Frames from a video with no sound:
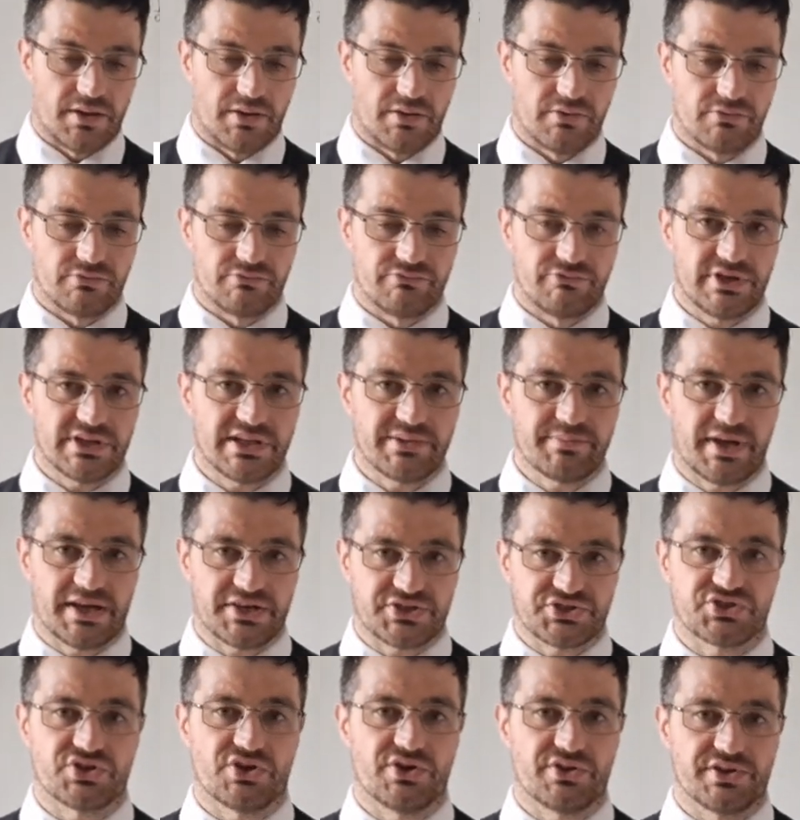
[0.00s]
Really make
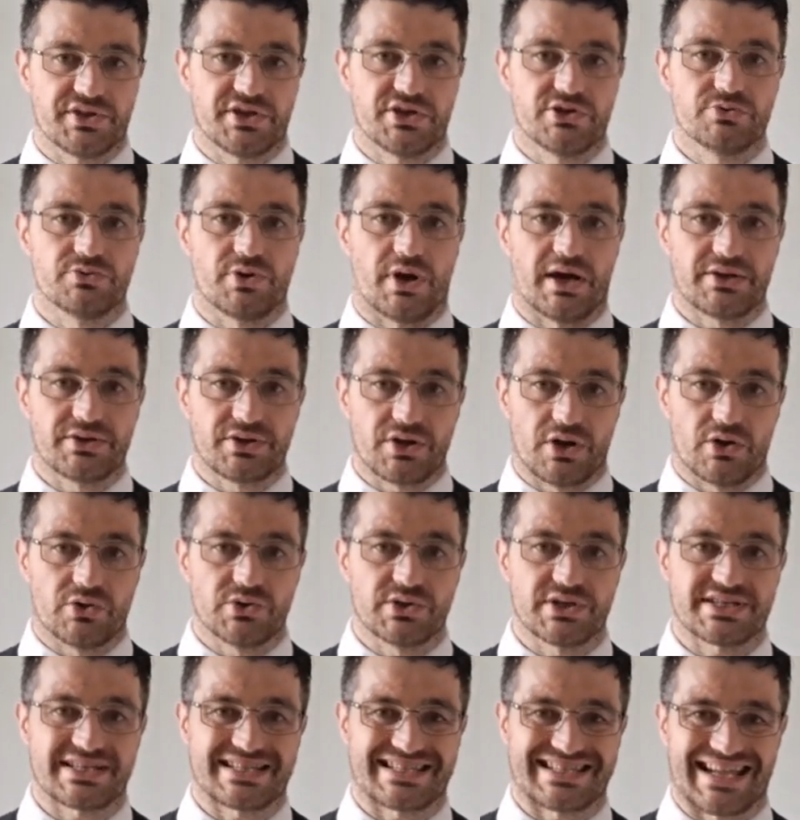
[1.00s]
sure that you
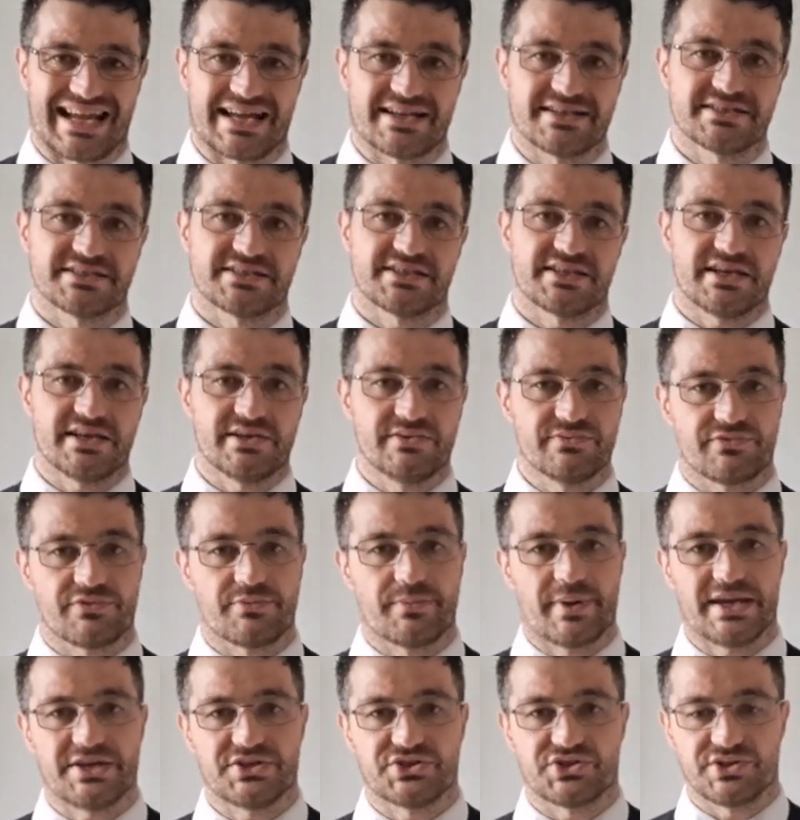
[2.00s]
understand the
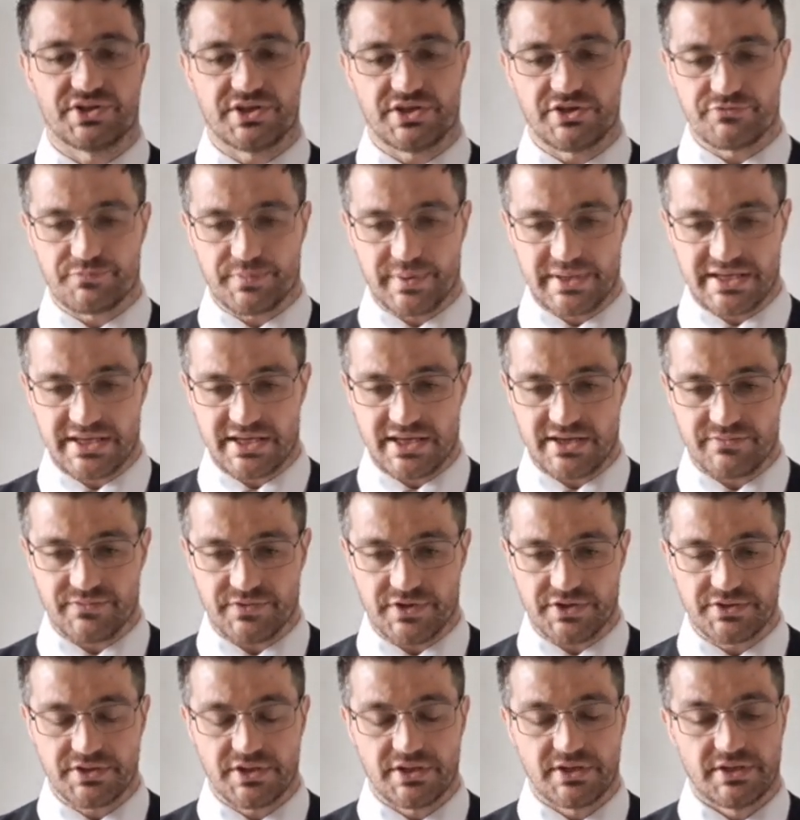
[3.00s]
information that you've been
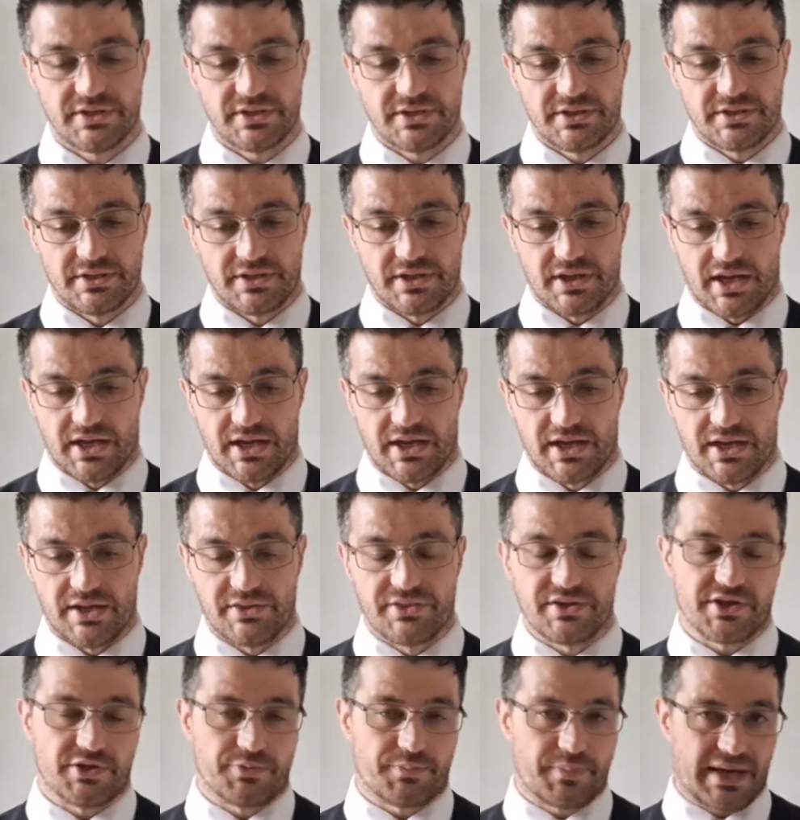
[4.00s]
given and
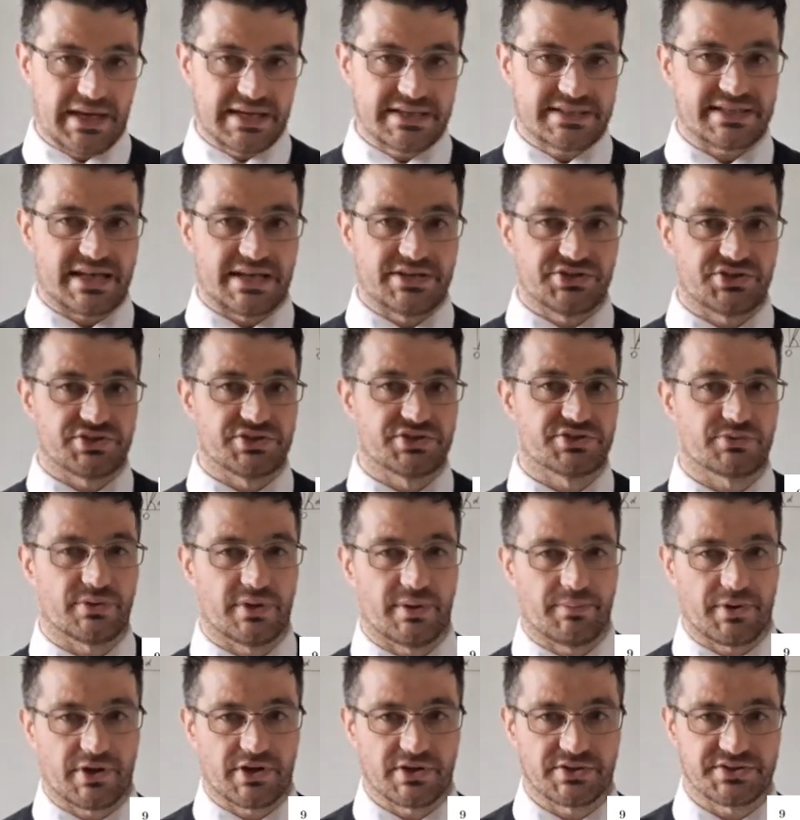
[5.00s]
that you pay attention to it,
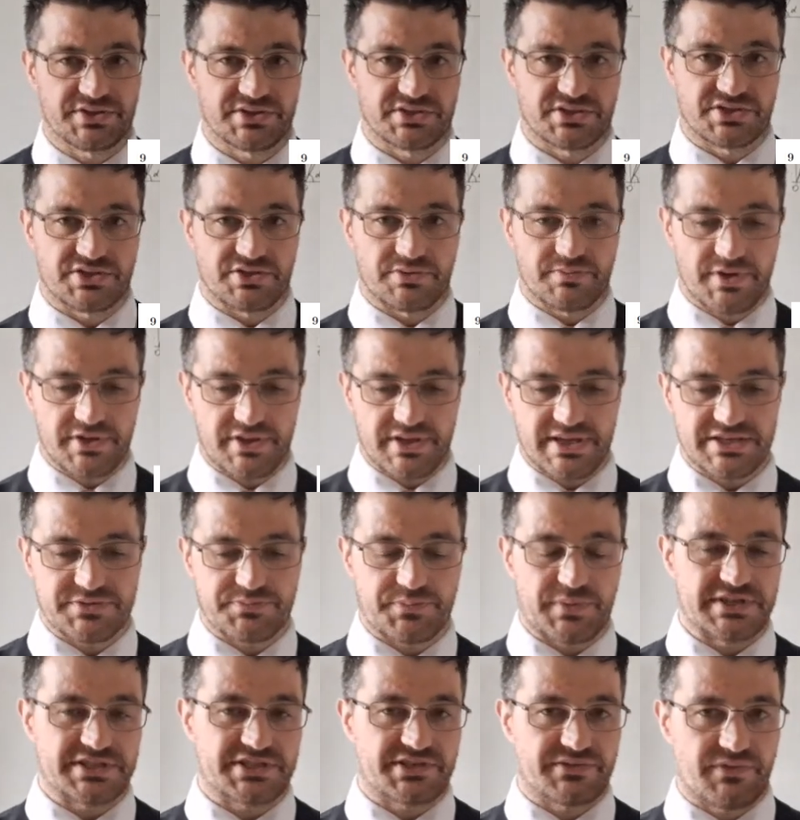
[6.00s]
because some of these
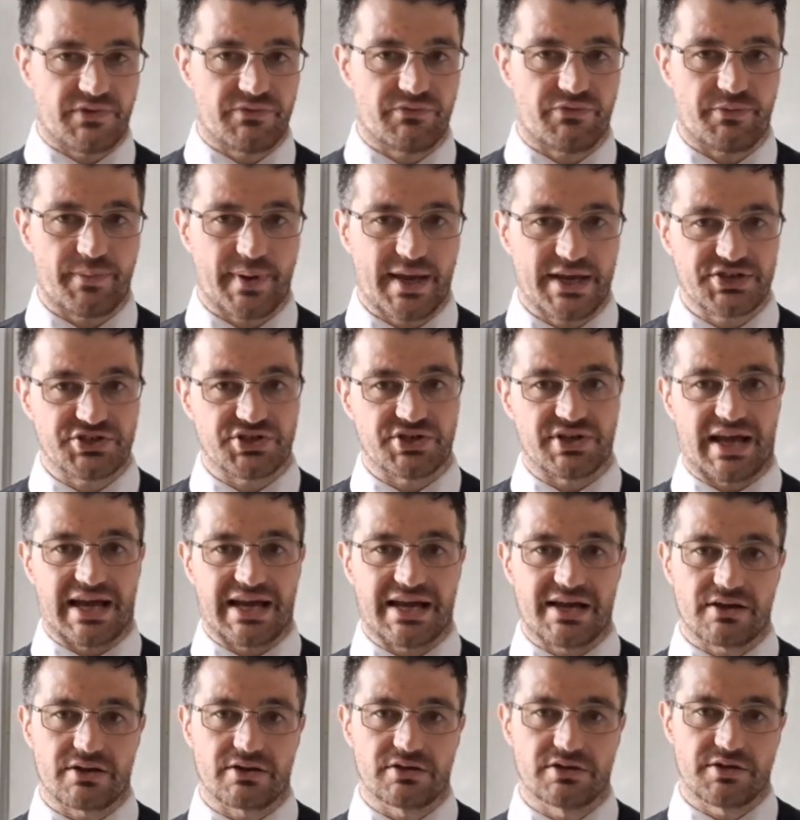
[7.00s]
bits of information
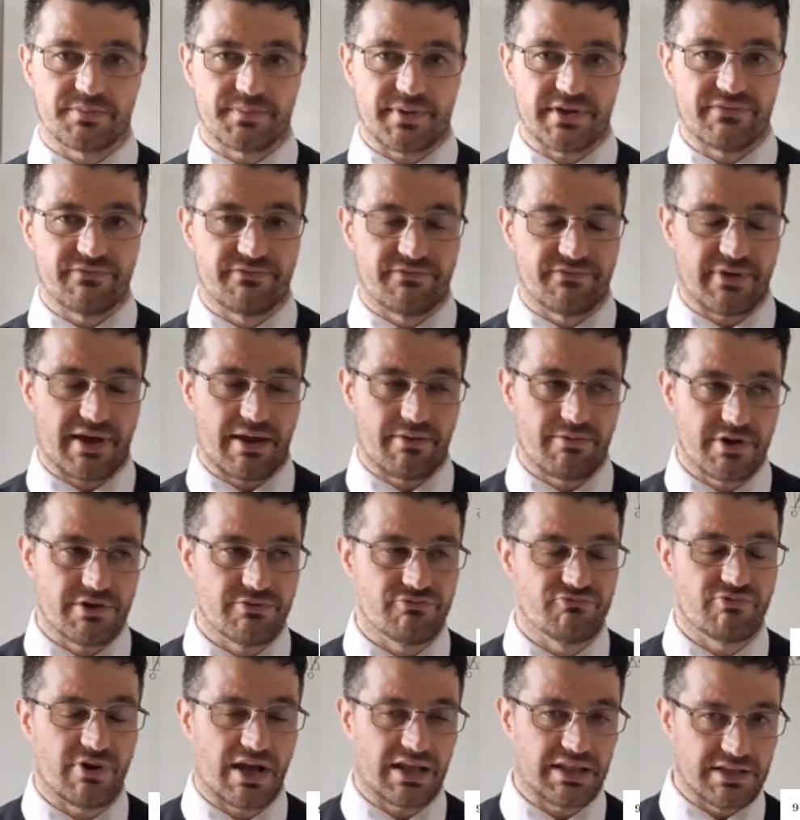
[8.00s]
are going to be very
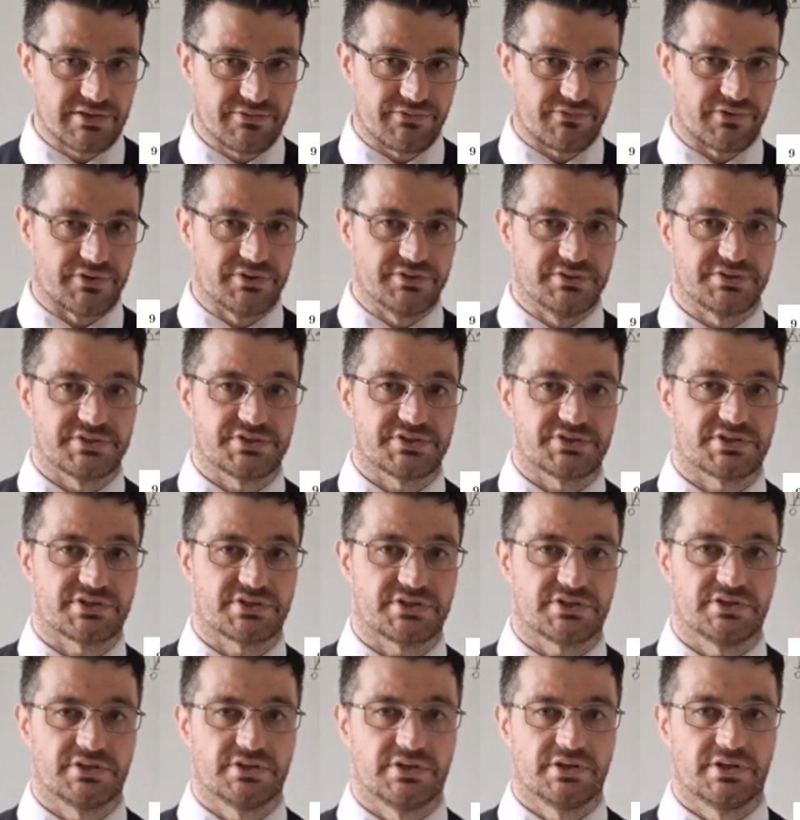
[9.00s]
relevant
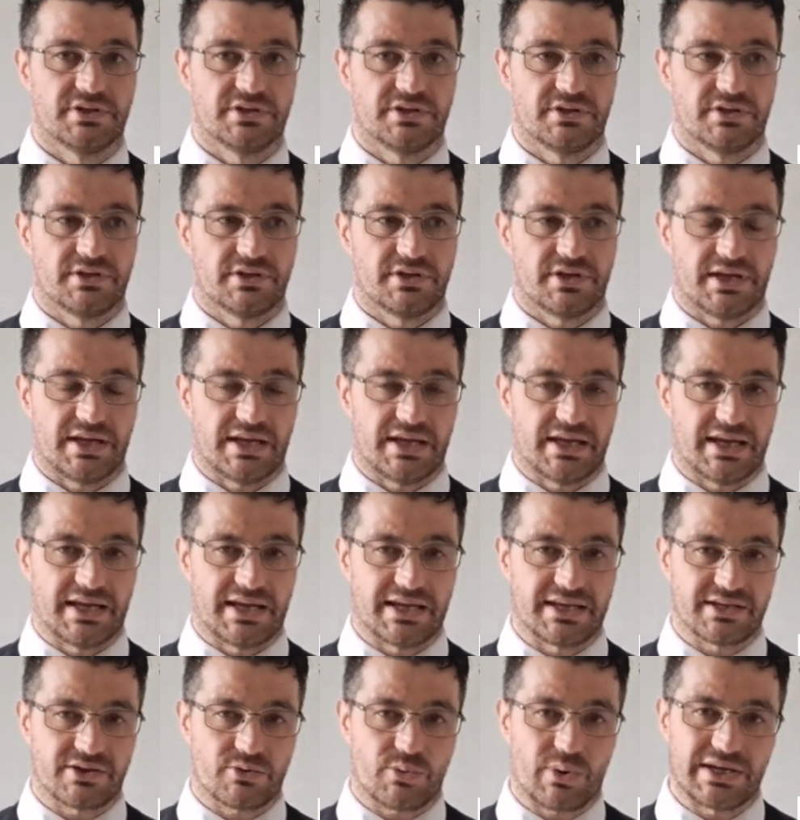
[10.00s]

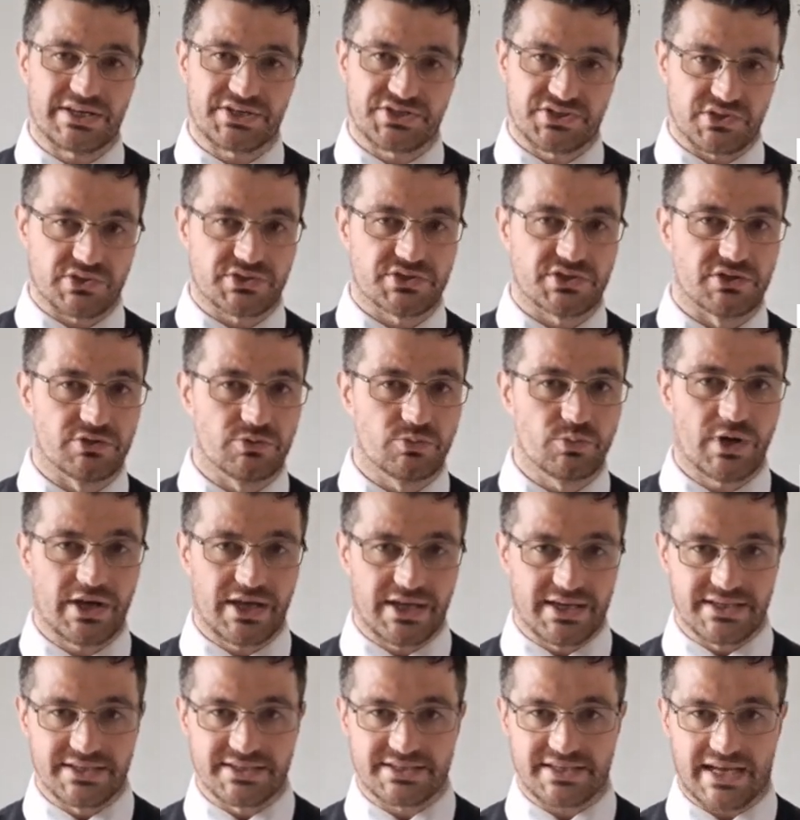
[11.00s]
in quite subtle
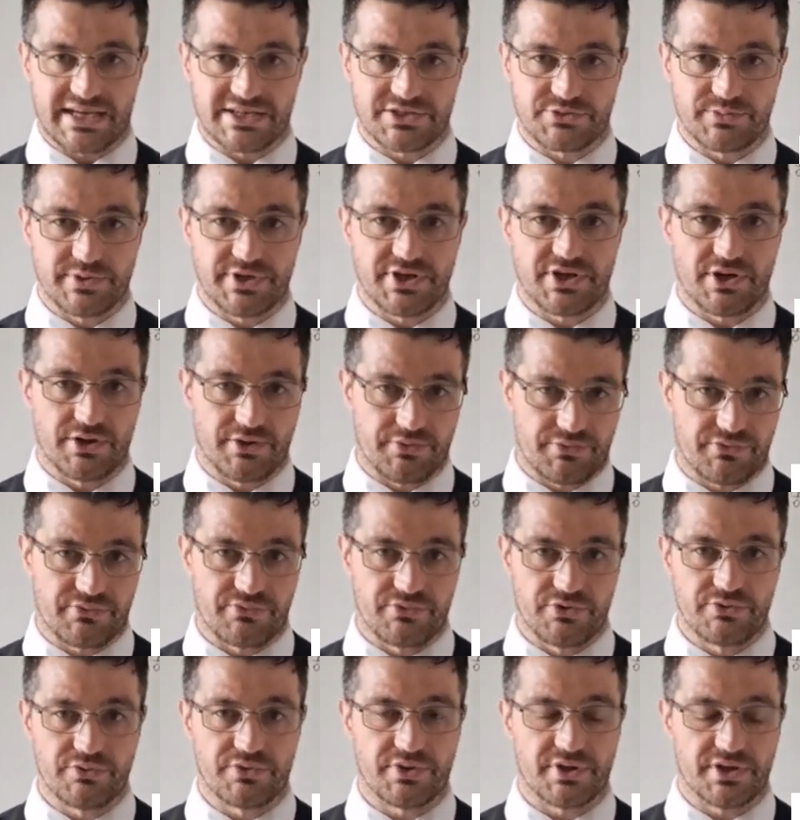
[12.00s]
ways as we go
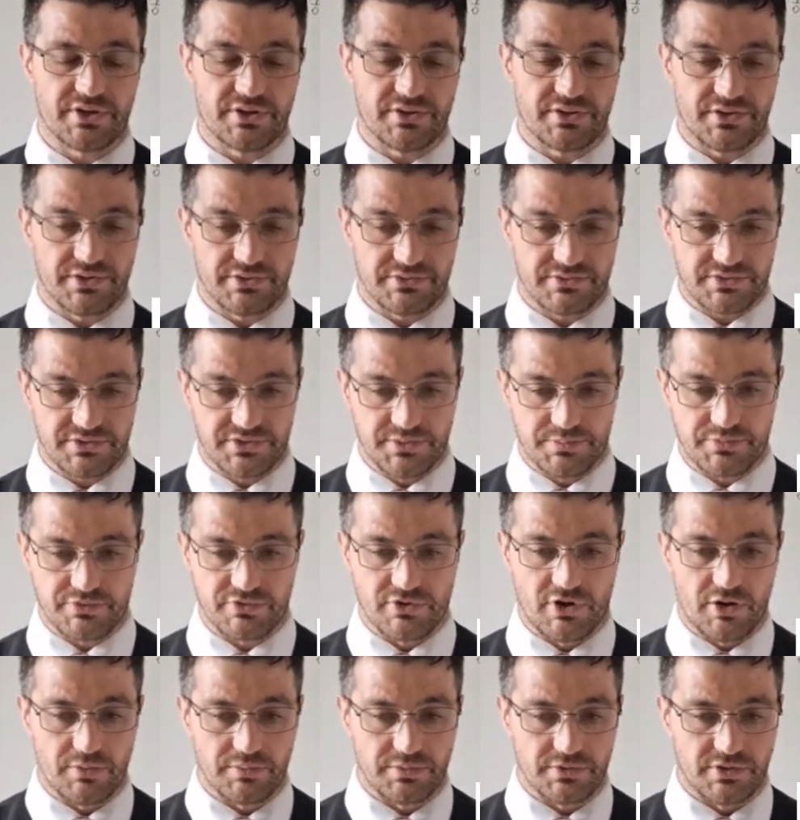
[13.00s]
through the
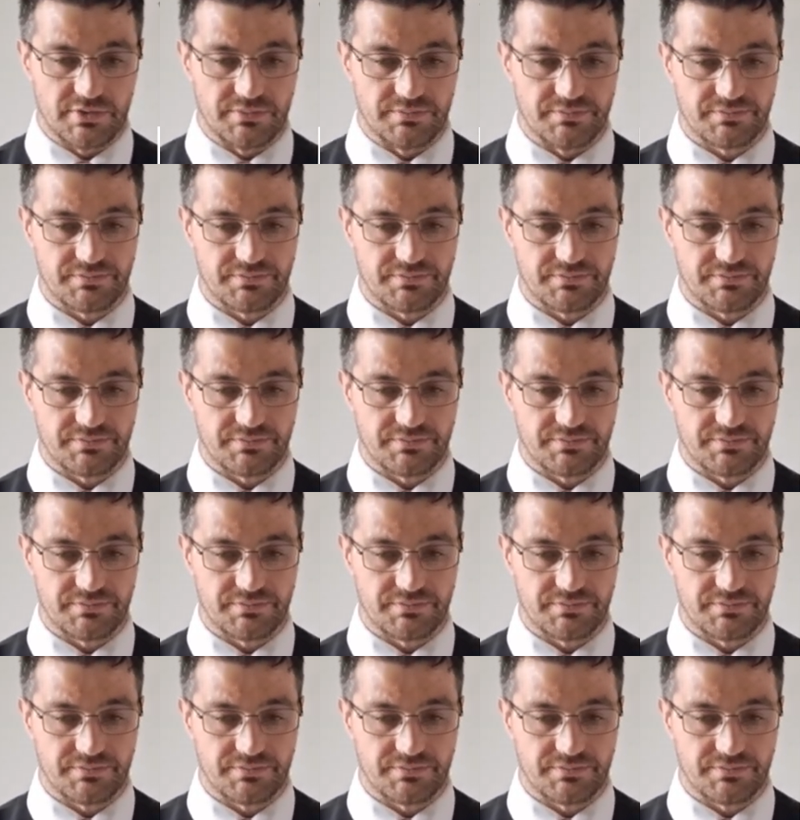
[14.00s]
problem.